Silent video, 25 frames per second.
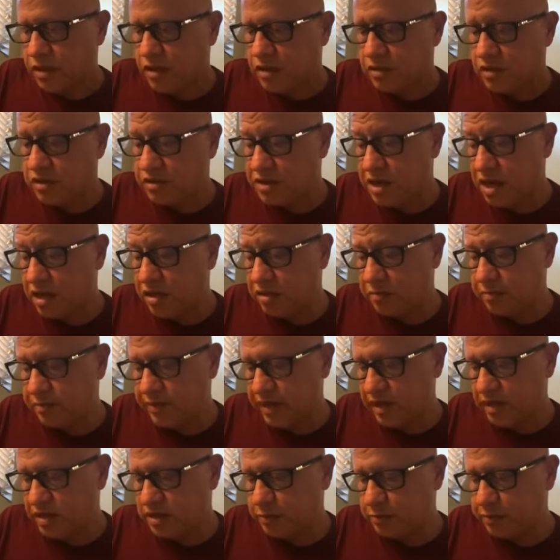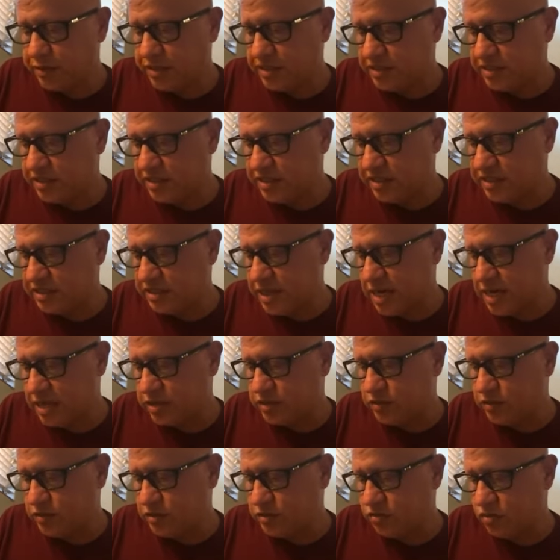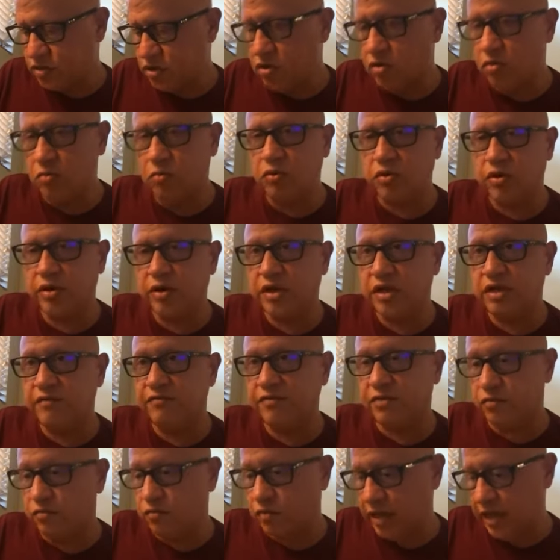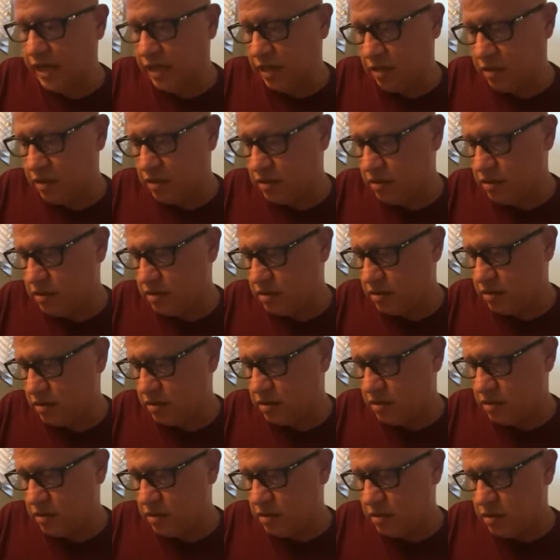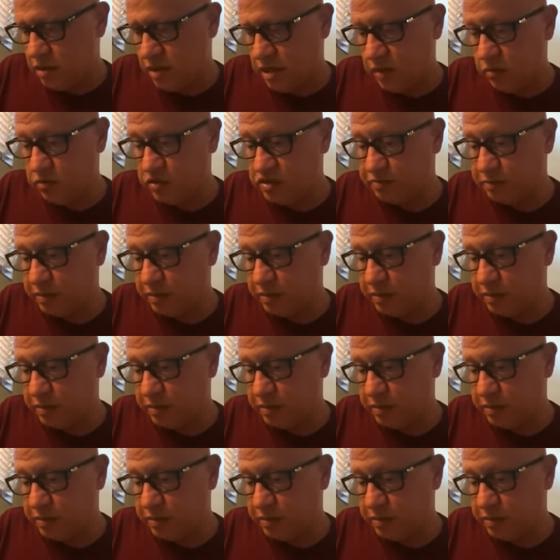The dollar bills pinned to the statue's robe weren't even real. It was